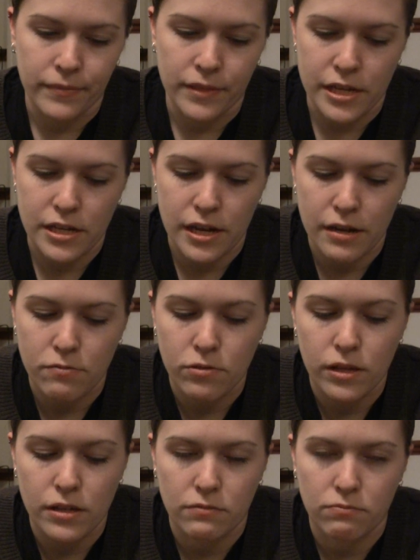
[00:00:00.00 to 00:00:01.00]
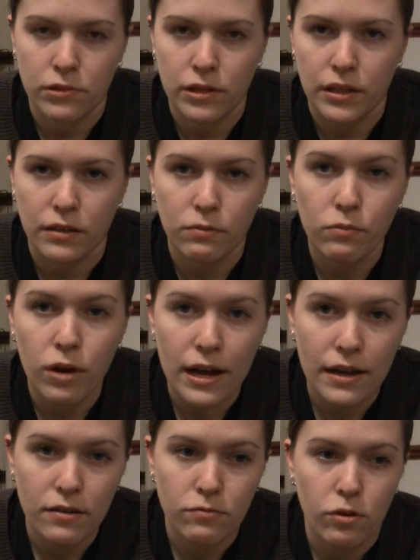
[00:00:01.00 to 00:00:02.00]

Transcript: just like what they did with WoW,